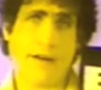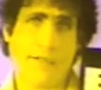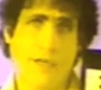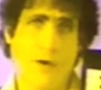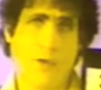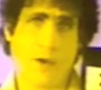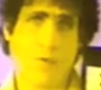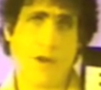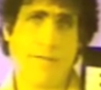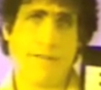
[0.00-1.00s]
years ago, the
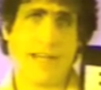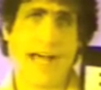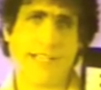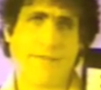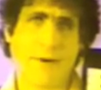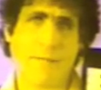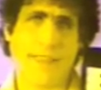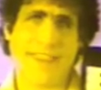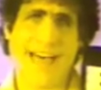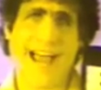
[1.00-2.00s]
Greek philosopher
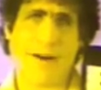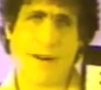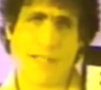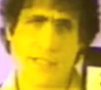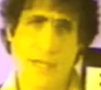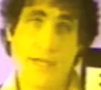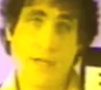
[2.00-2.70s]
Pythagoras